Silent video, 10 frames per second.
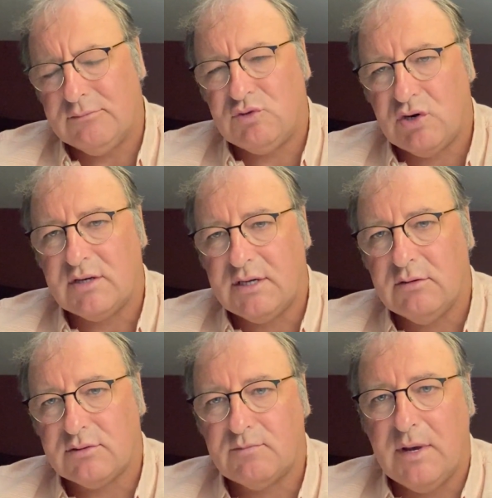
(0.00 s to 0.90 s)
truck
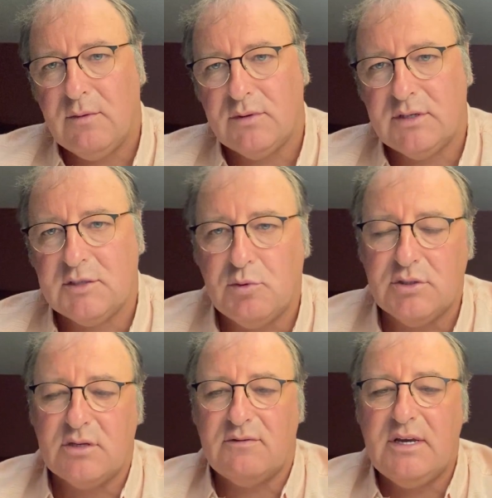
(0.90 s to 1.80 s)
sales bit where they
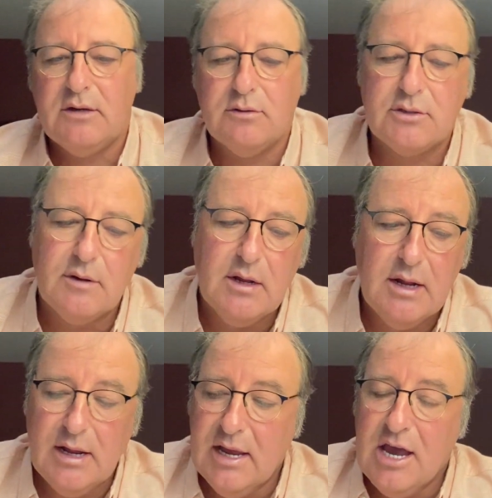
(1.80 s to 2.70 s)
dispose of their vehicles,
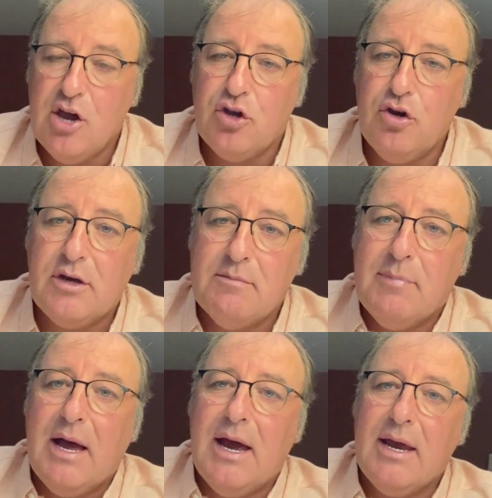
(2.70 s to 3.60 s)
you can
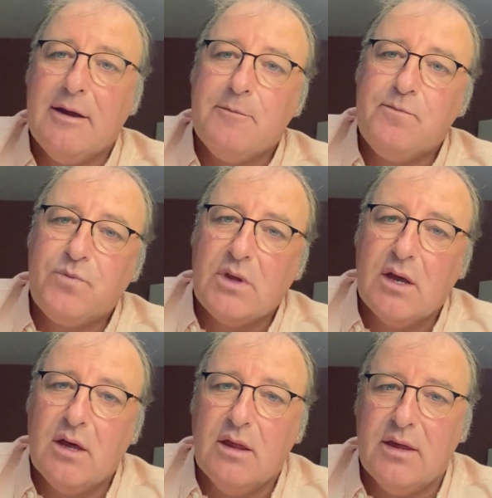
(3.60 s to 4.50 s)
buy
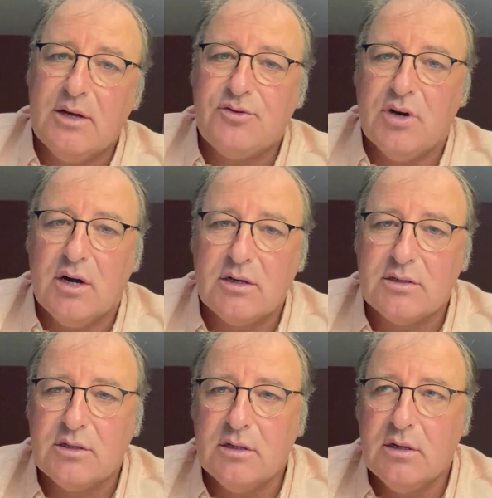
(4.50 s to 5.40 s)
their
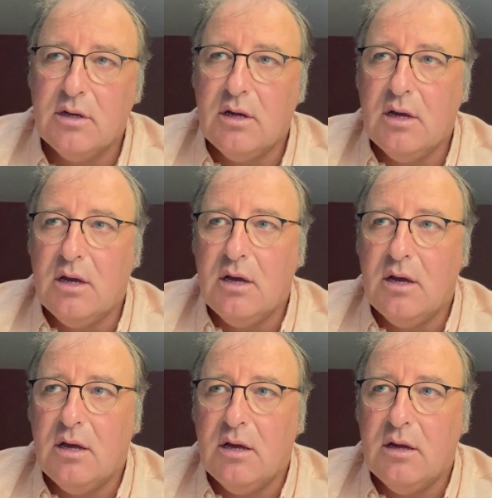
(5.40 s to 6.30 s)
trucks
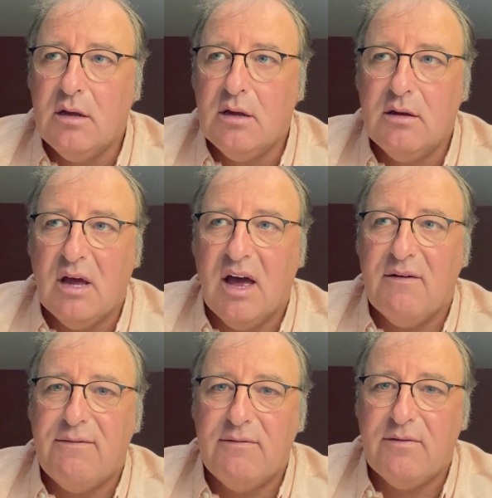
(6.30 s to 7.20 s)
at a
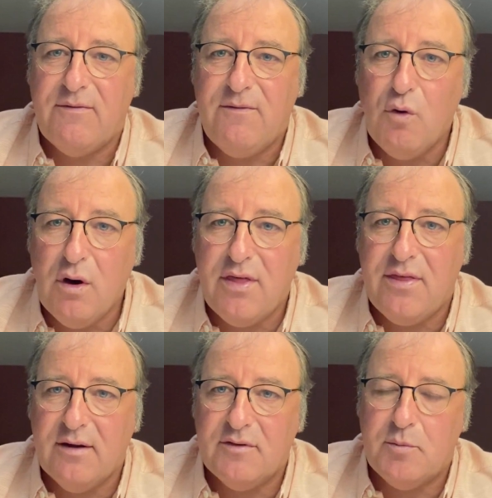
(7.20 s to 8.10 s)
fourth
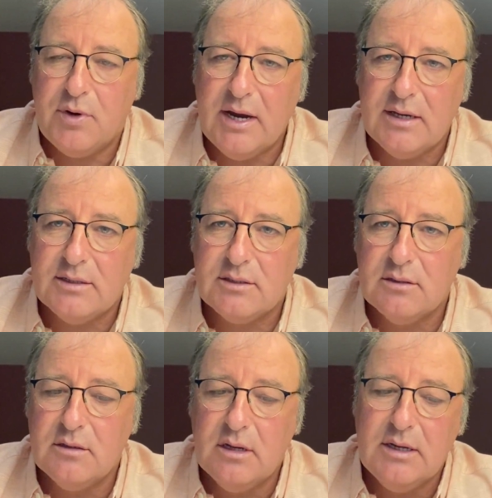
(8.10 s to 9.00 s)
of the price.
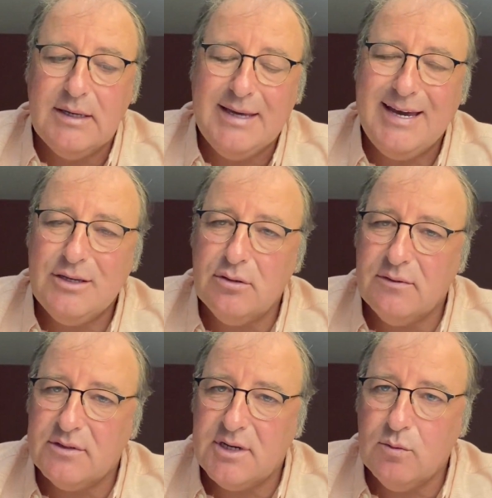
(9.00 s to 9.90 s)
Yeah, you don't have
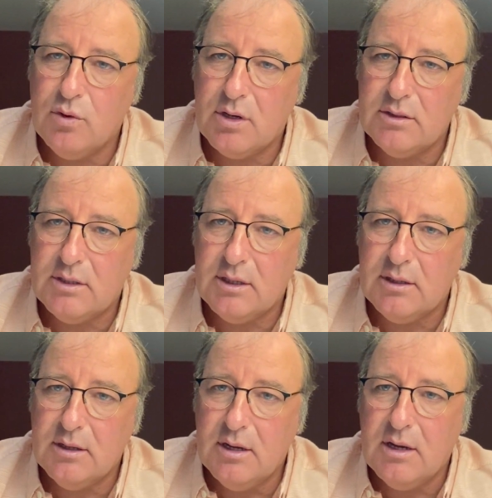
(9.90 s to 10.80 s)
the same warranty,
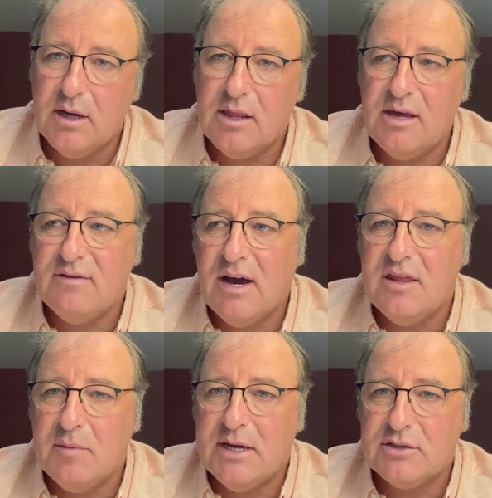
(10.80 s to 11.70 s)
and they've had
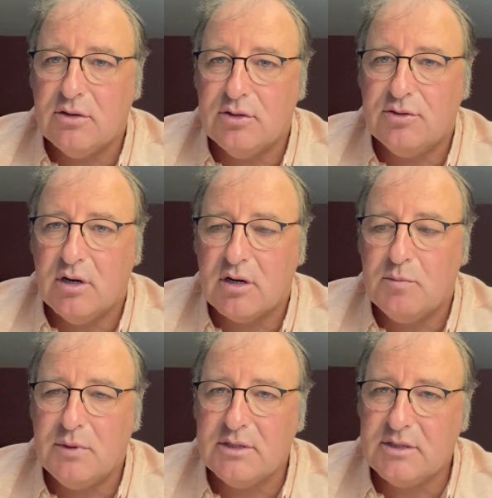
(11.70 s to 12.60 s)
the best out of the truck,
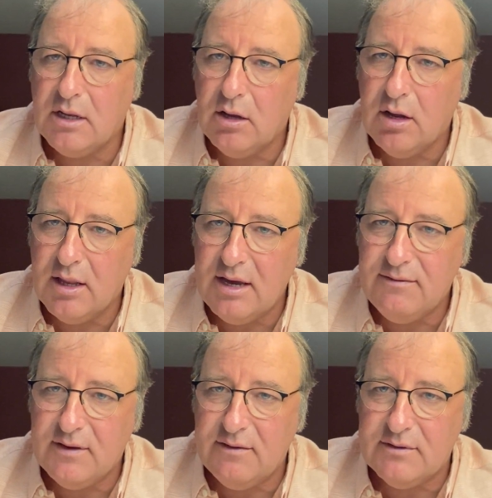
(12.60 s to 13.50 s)
but there's still a lot of
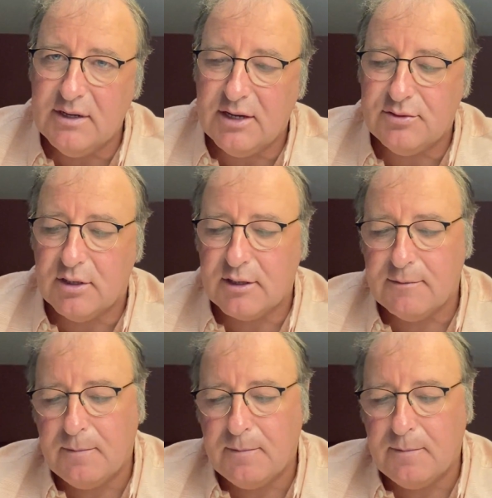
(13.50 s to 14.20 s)
life left in that truck.